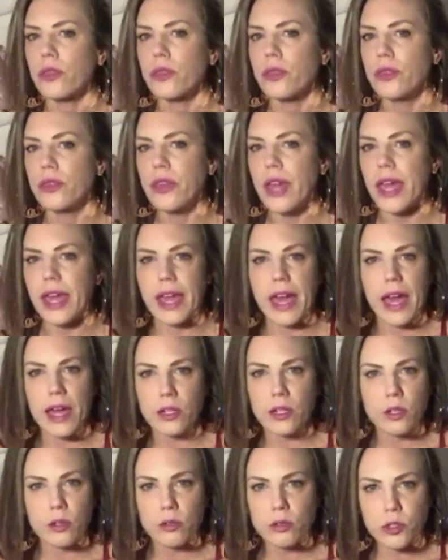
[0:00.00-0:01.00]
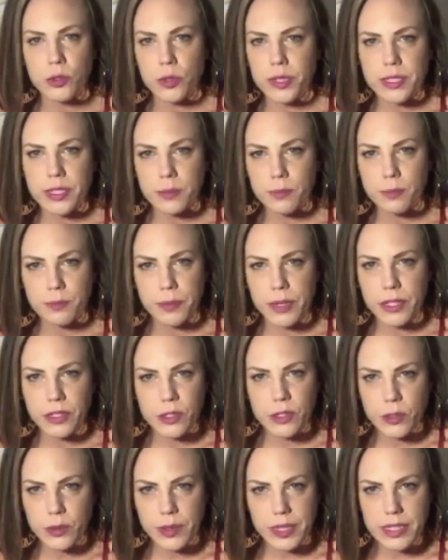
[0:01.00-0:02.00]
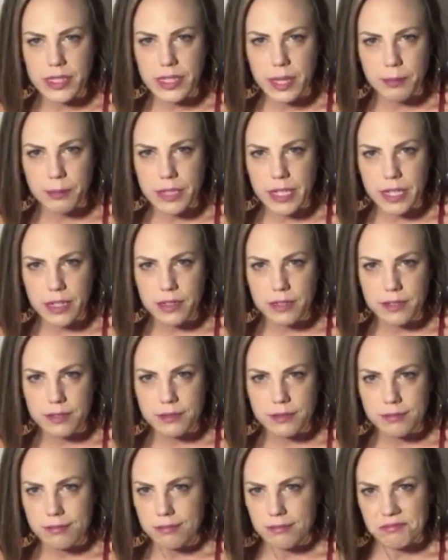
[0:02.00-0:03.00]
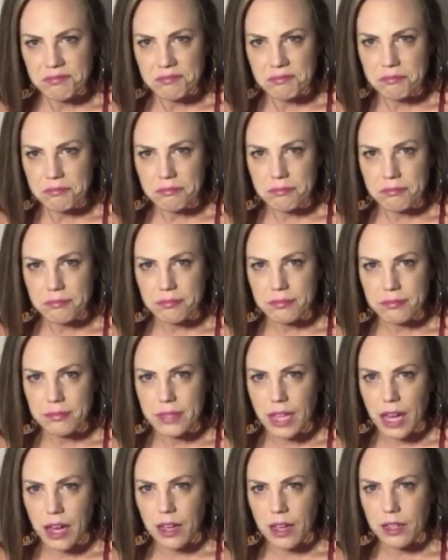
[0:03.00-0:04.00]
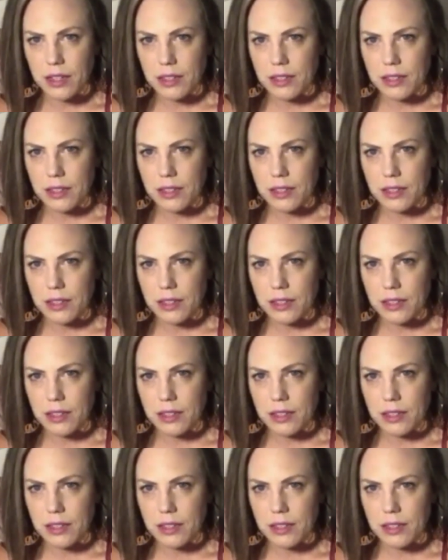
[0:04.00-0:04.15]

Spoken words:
they had no choice but to accept it. That,